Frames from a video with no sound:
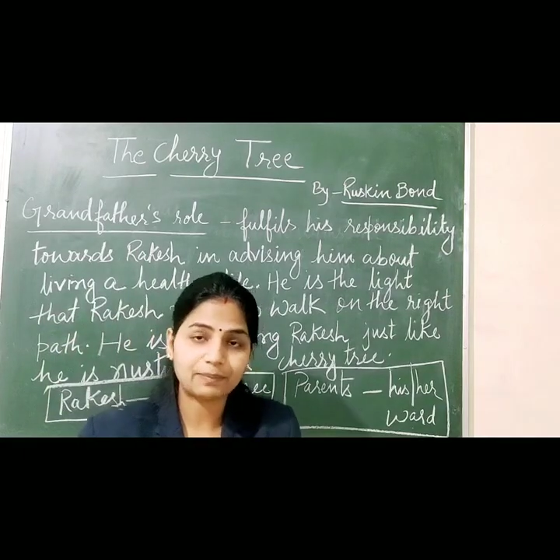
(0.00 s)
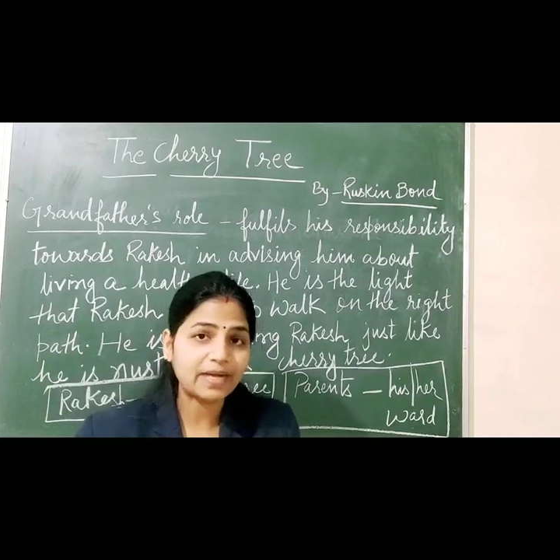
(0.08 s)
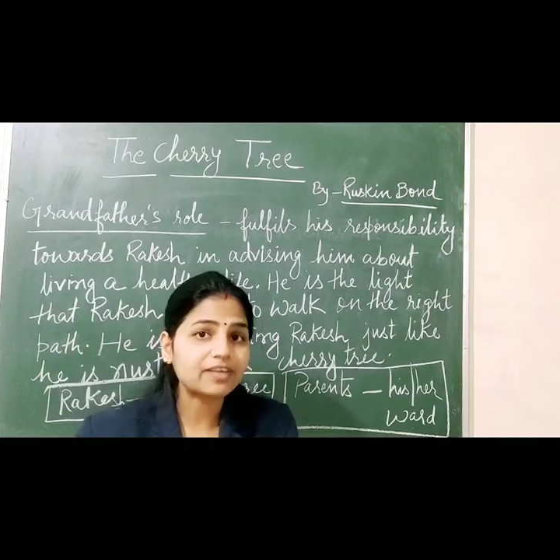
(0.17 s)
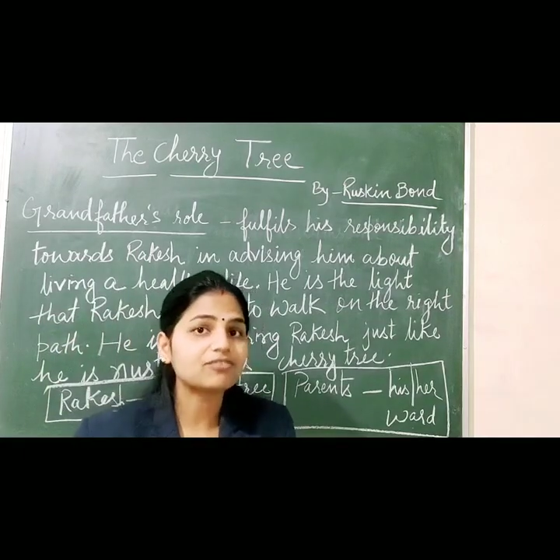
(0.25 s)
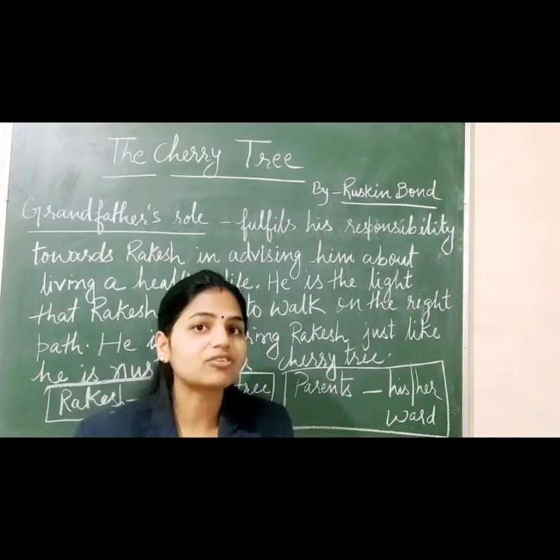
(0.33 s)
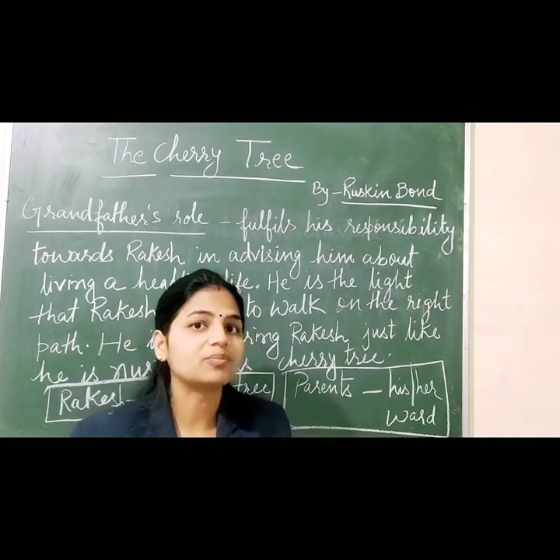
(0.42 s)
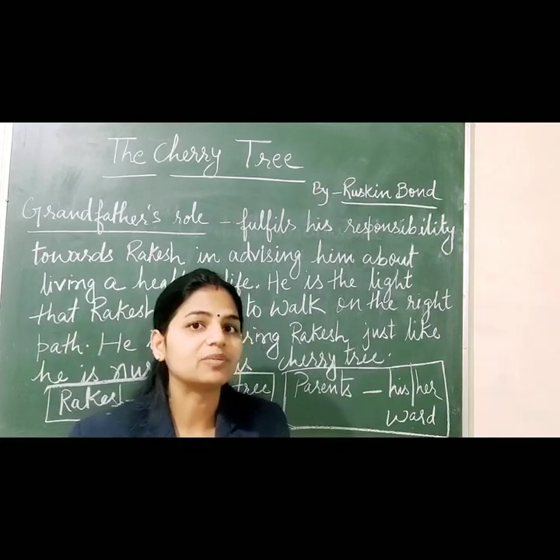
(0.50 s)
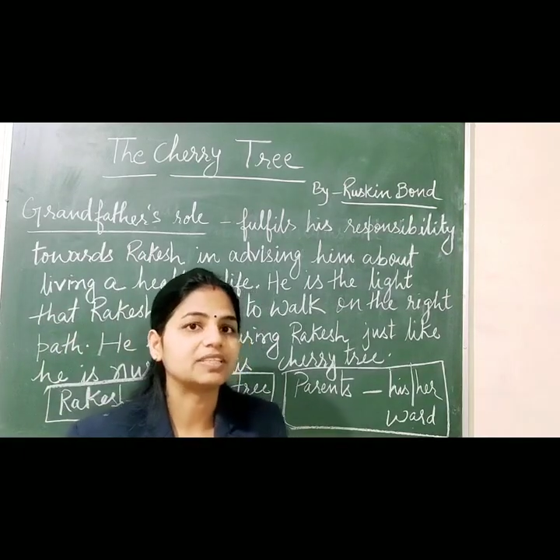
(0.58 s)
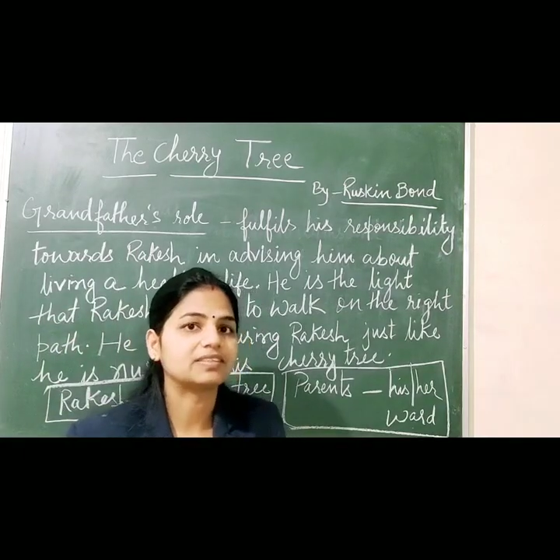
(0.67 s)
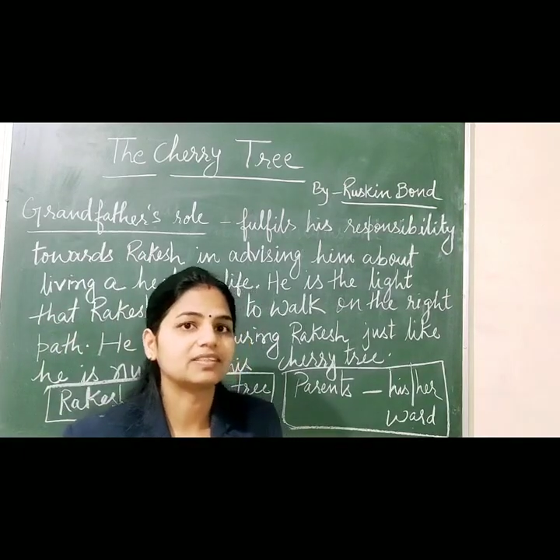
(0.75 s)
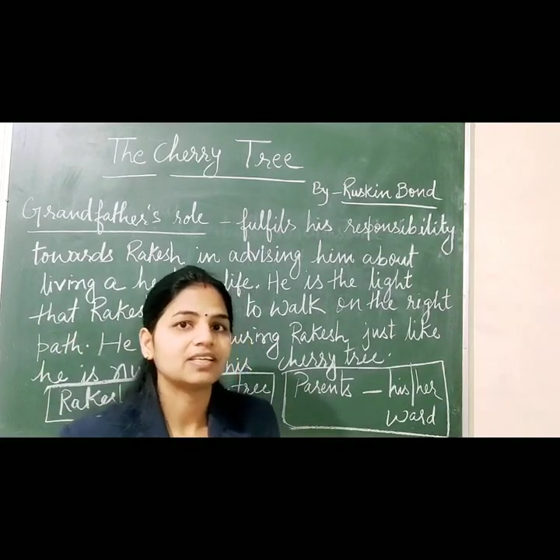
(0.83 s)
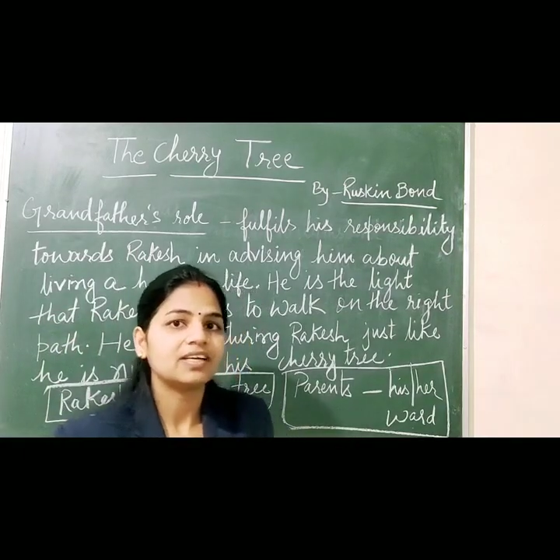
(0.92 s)
expect from
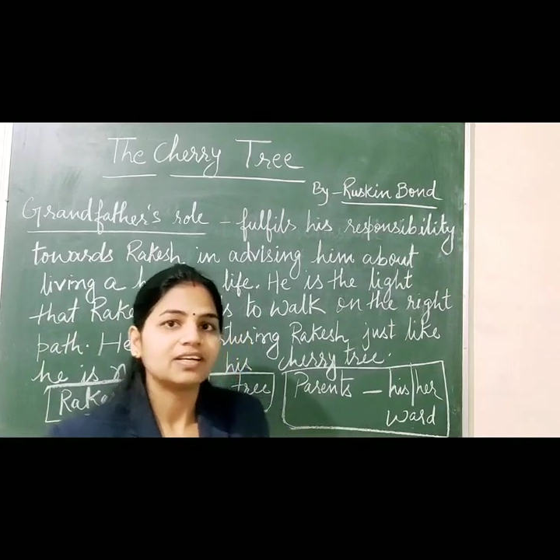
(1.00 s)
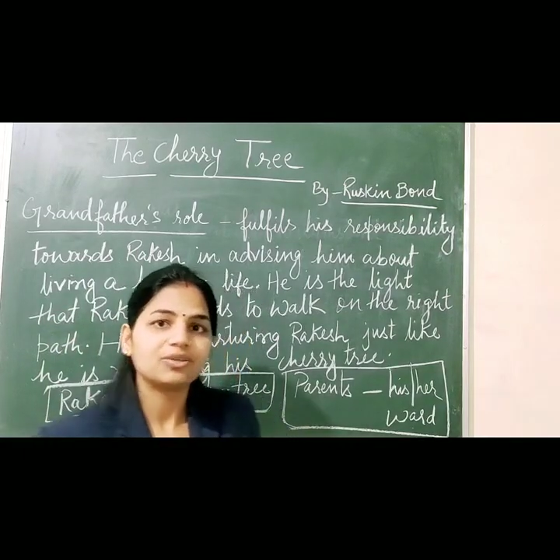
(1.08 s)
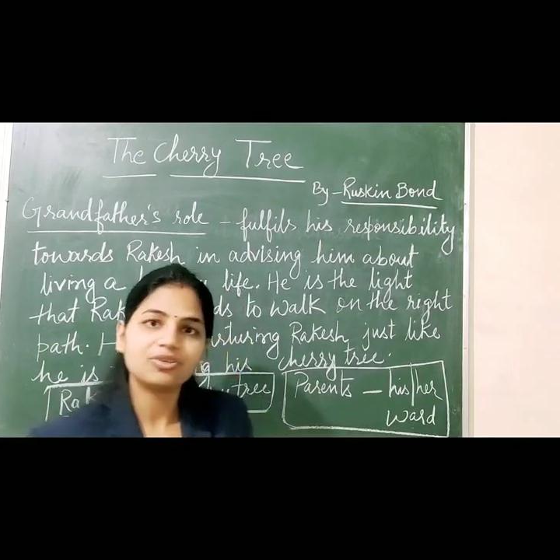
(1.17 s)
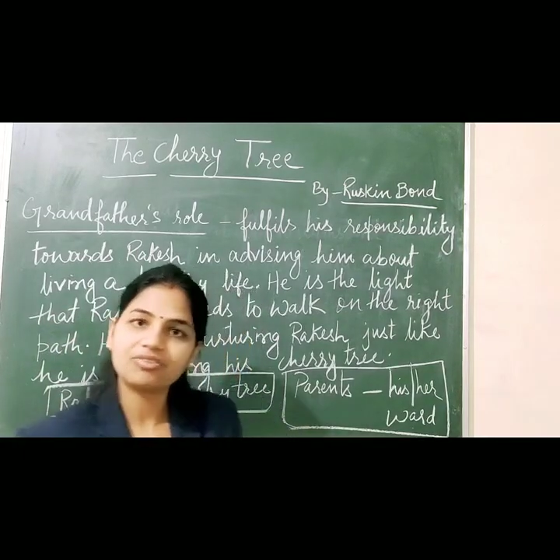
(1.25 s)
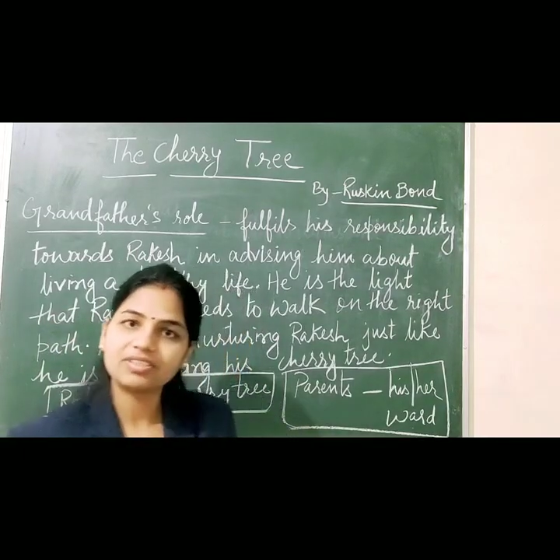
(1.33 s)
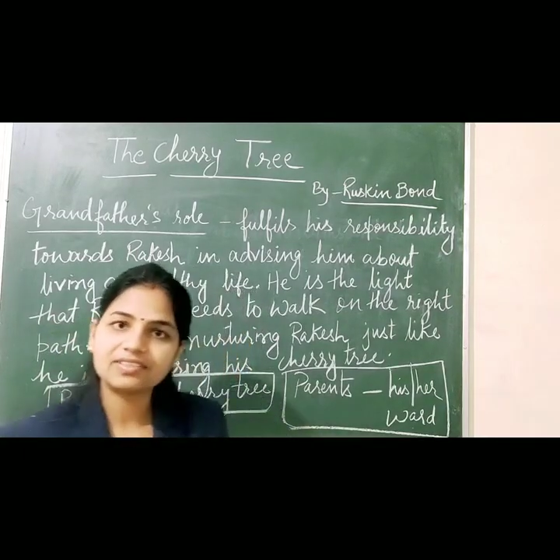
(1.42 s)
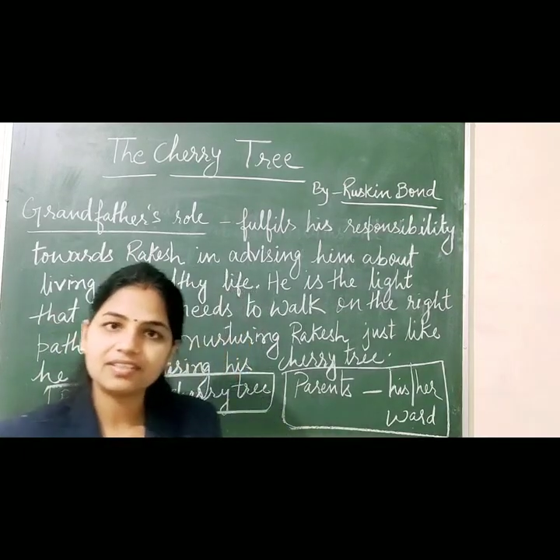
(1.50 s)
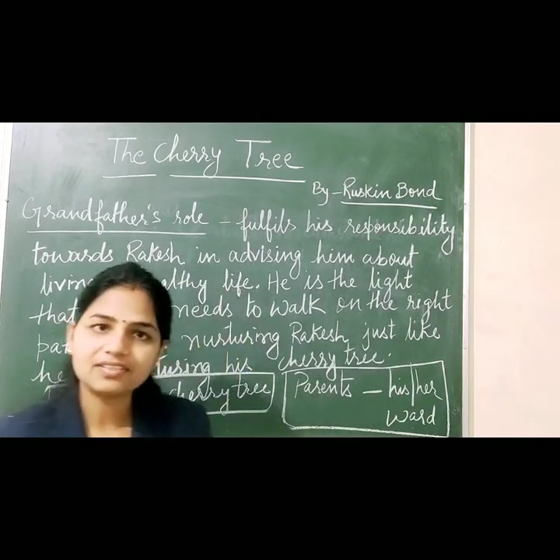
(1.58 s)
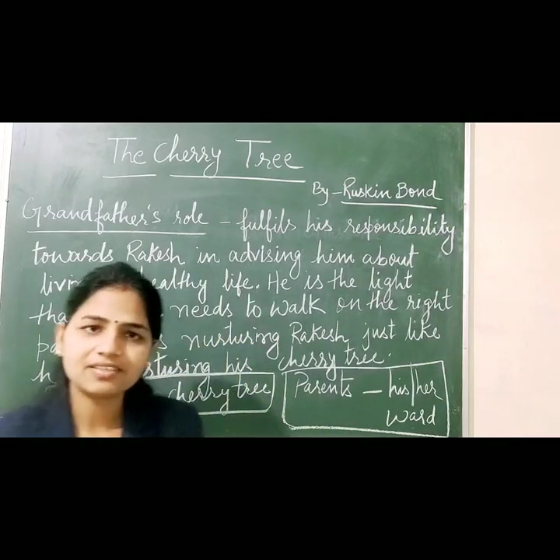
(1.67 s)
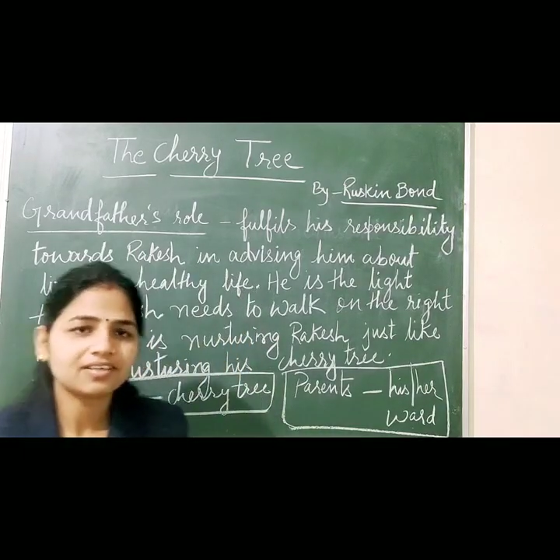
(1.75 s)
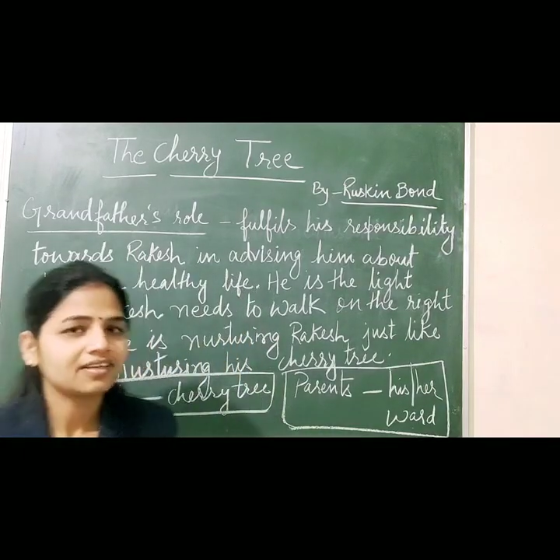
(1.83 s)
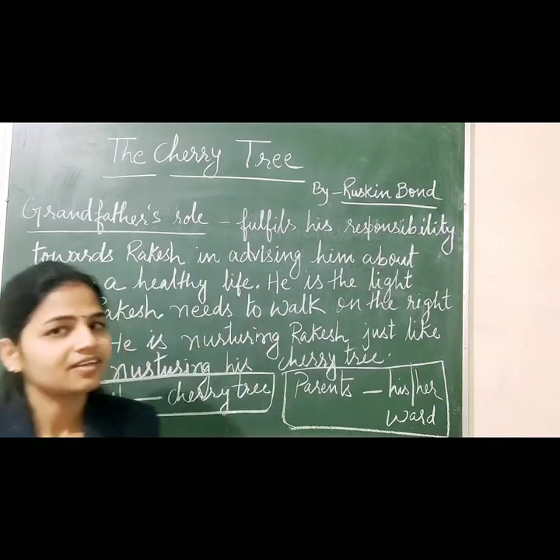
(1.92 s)
us? Good result.